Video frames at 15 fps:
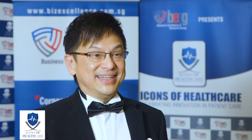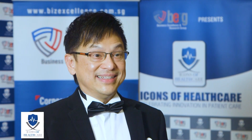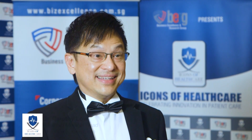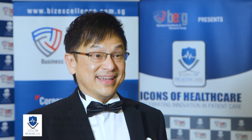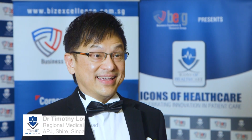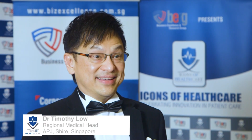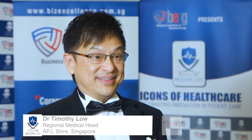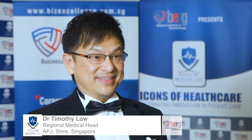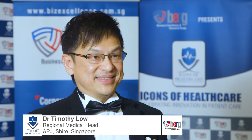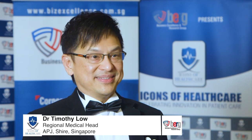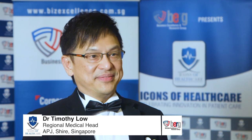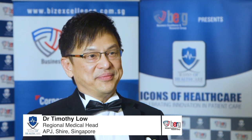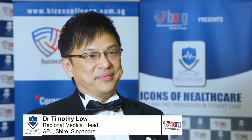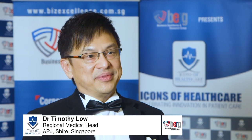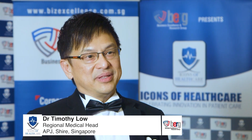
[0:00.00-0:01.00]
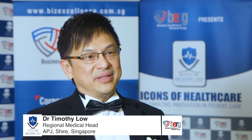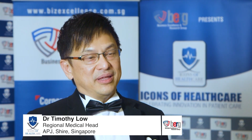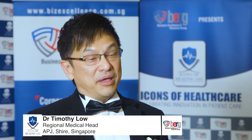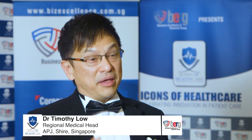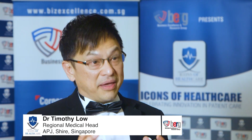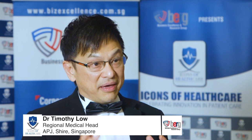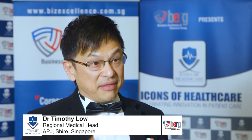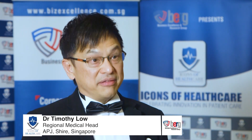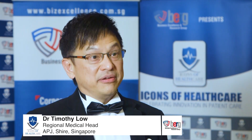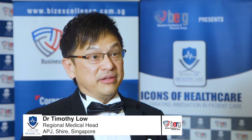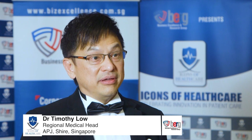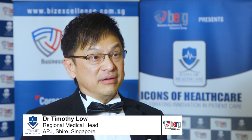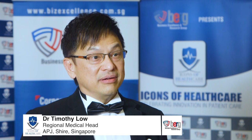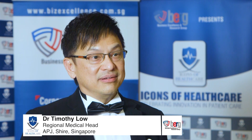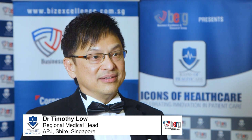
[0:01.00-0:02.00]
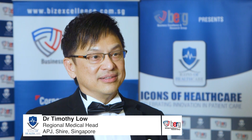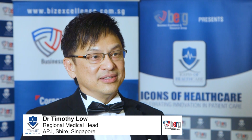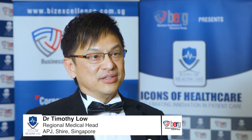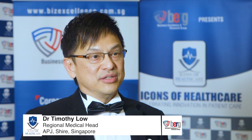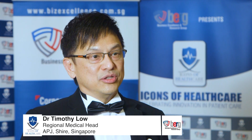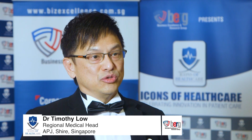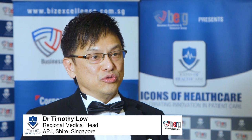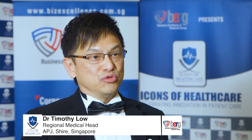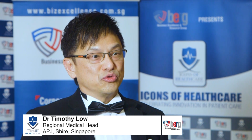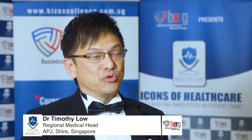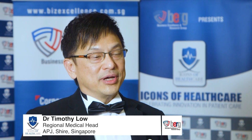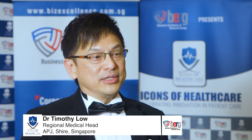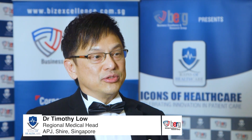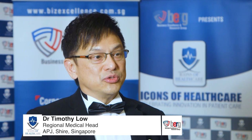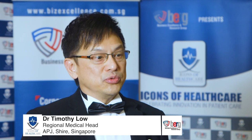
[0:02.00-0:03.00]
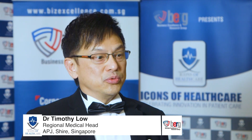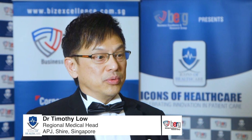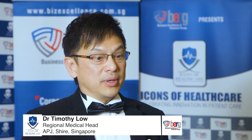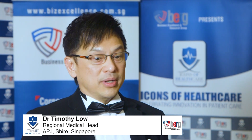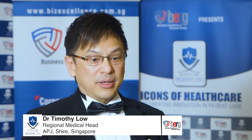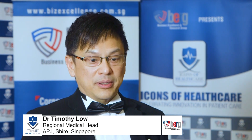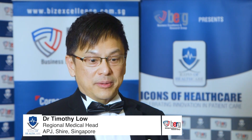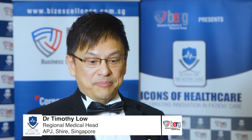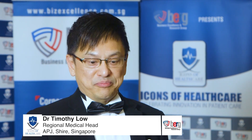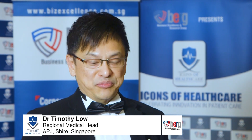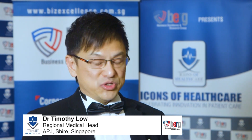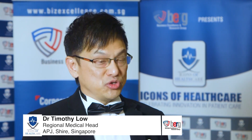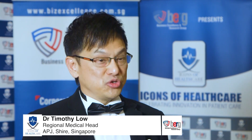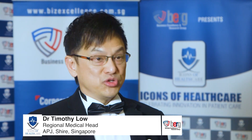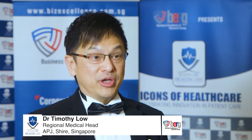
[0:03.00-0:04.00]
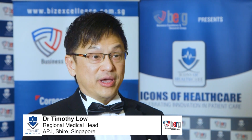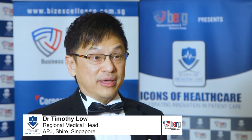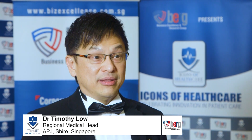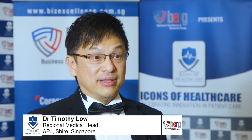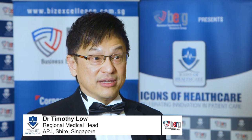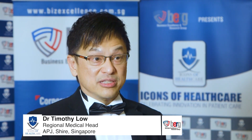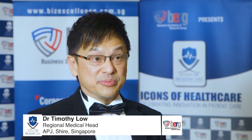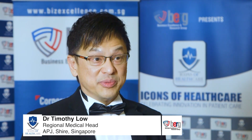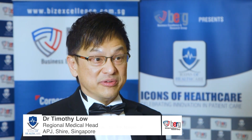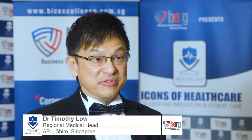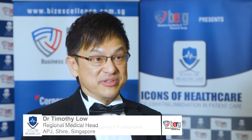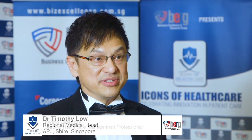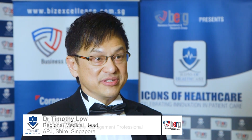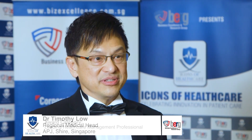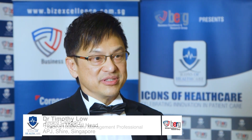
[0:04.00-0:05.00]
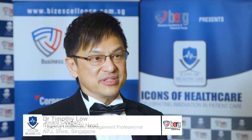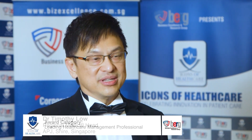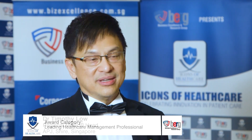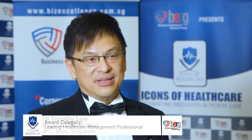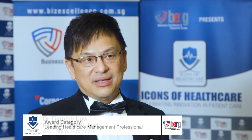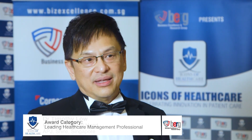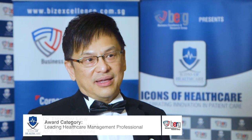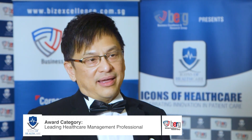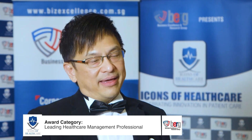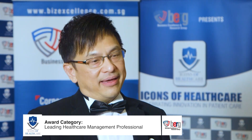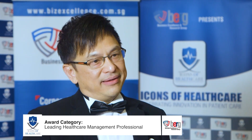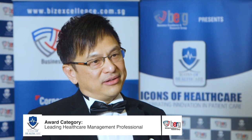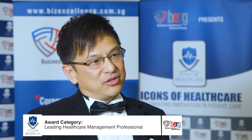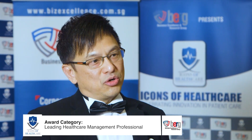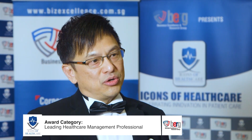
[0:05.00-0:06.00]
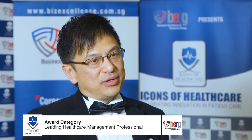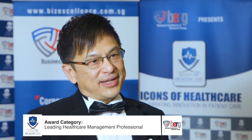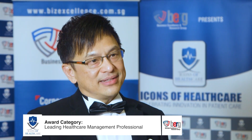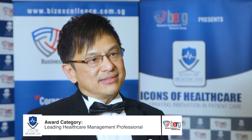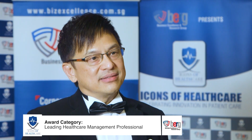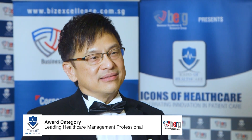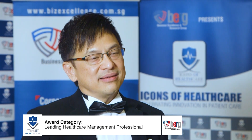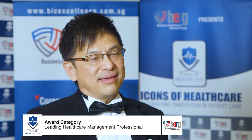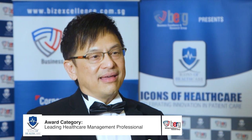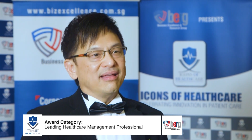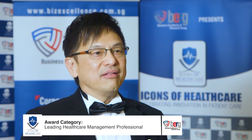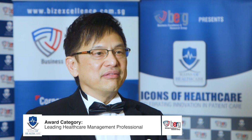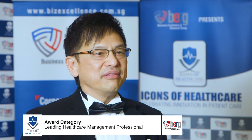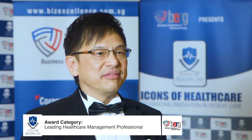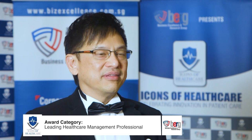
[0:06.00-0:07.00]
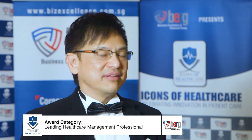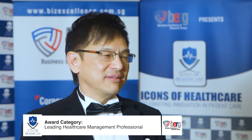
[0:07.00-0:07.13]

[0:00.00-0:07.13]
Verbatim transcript: think tanks, they gather here to try to share their experiences. And connected health,